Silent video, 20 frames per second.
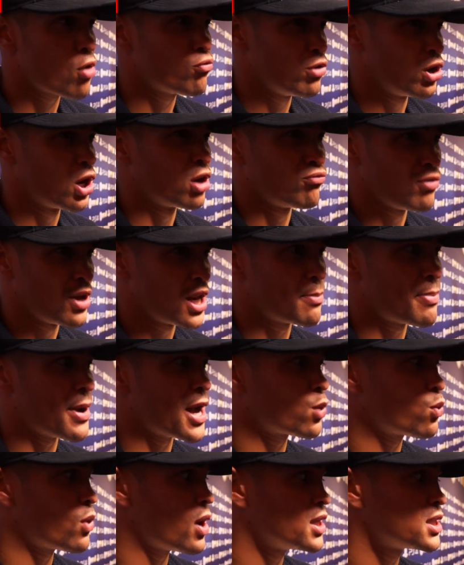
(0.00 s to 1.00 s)
Really, really
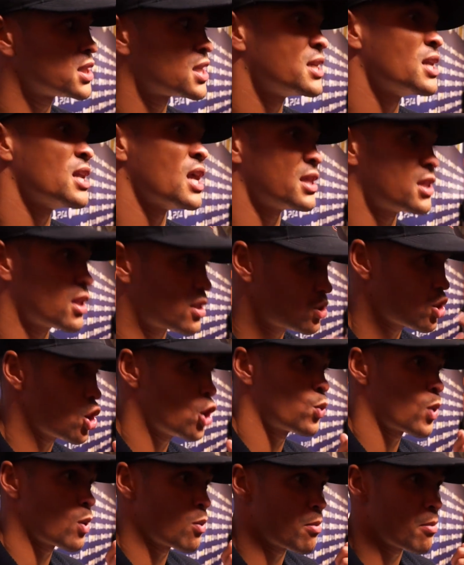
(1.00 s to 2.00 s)
bad ones, and, and the
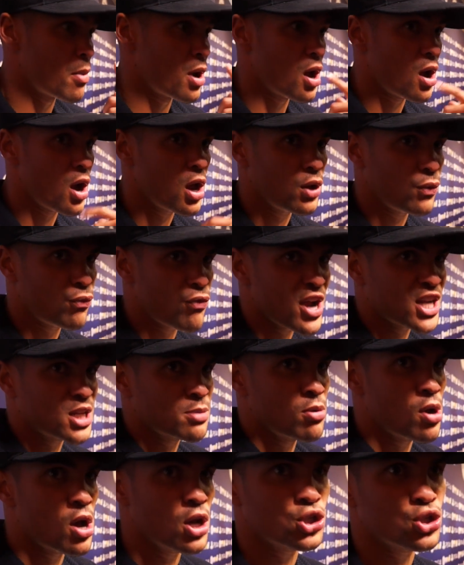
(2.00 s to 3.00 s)
third one with my eye,
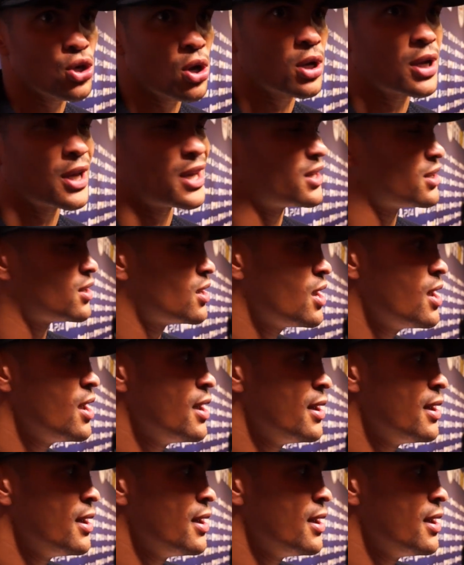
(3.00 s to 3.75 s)
fractured my eye socket, and